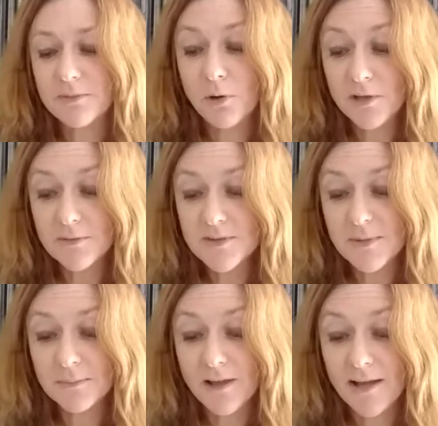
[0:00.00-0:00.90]
the body was
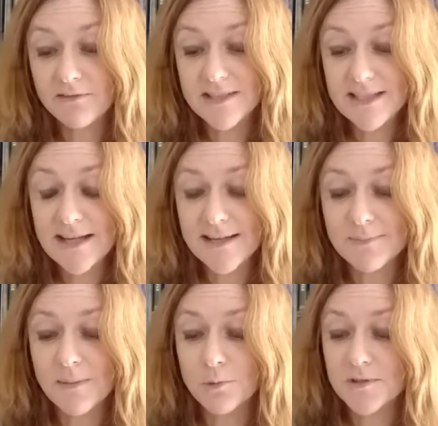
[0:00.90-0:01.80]
being plied for details
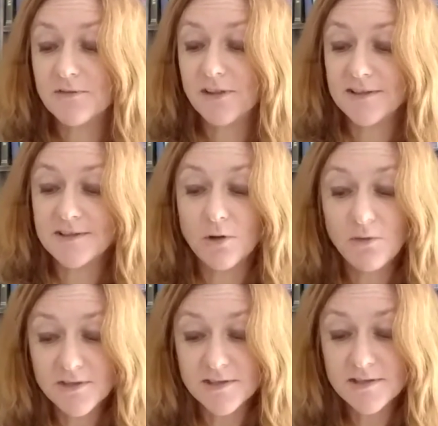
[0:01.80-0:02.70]
by more civilians than
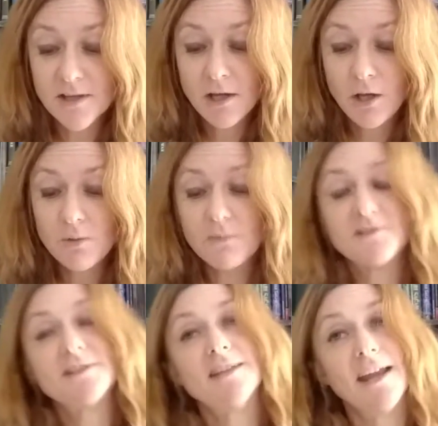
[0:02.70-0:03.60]
officers, who were
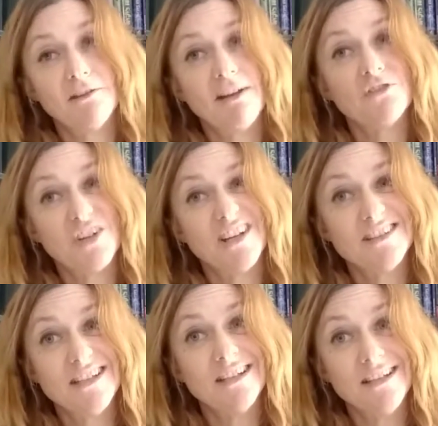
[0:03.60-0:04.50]
mostly standing around drinking
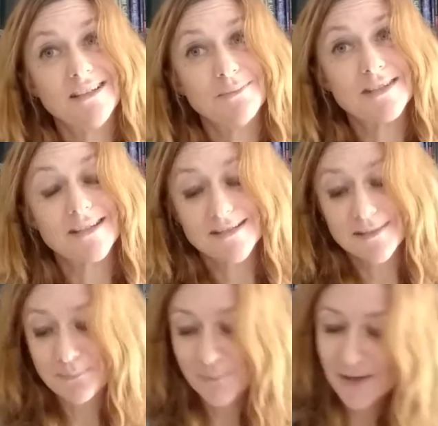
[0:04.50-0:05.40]
tea and eating
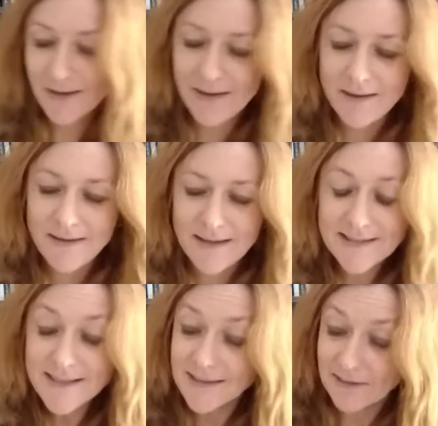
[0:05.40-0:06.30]
biscuits.
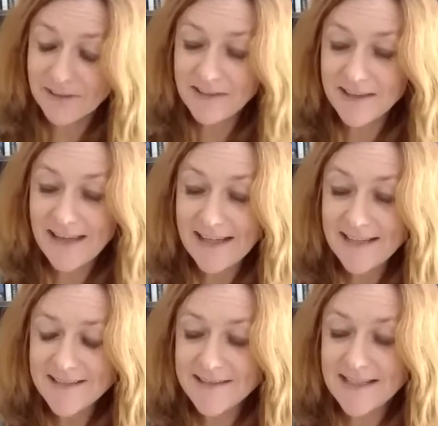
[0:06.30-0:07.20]
"Isn't it lovely of the
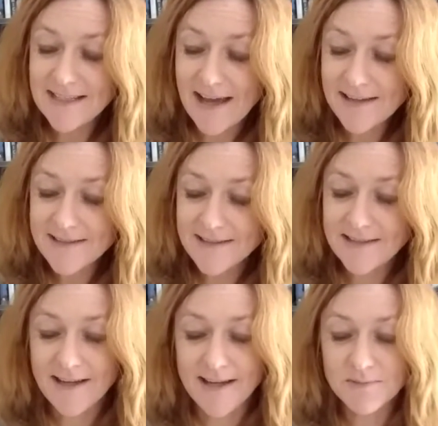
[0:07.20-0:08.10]
ladies?" the Dean asked, and
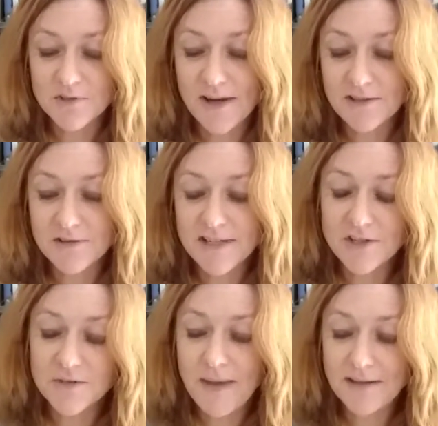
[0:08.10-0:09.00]
D.I. Adams dragged her
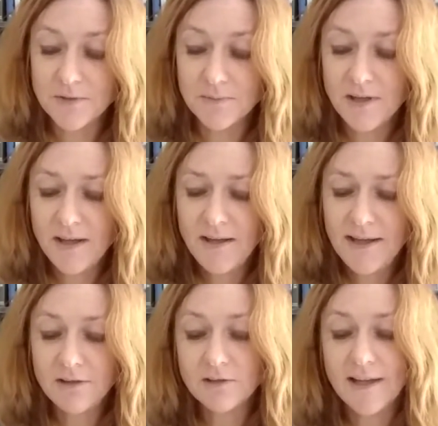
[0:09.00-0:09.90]
attention back to him.
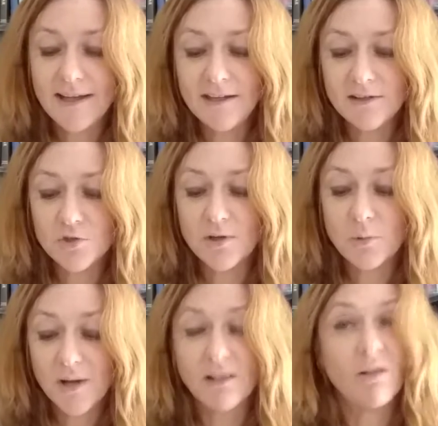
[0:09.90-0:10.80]
He looked like he'd
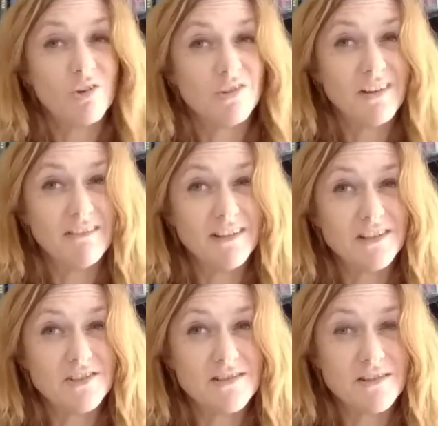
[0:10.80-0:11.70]
enjoyed quite a lot of the lovely
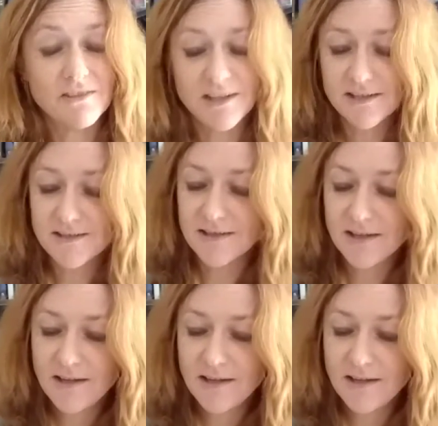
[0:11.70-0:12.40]
dishes over the years.